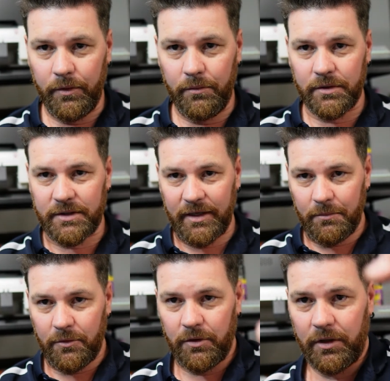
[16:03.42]
Wants to
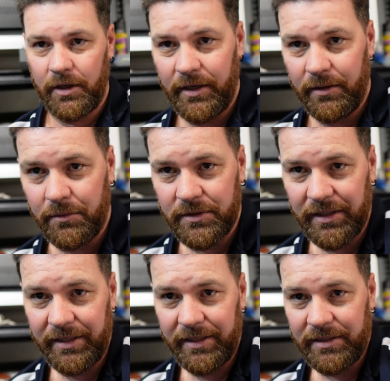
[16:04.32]
let more light in, wants to
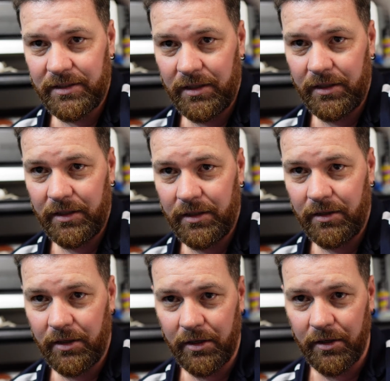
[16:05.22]
let less light in.
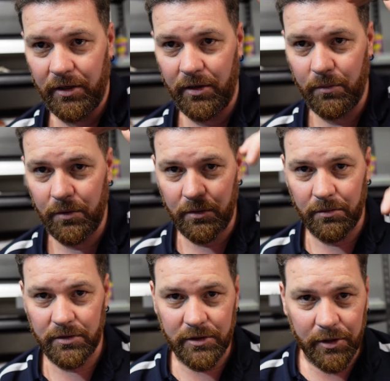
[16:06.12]
I don't know what it
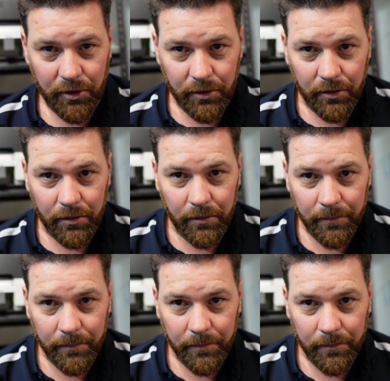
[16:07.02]
wants to do.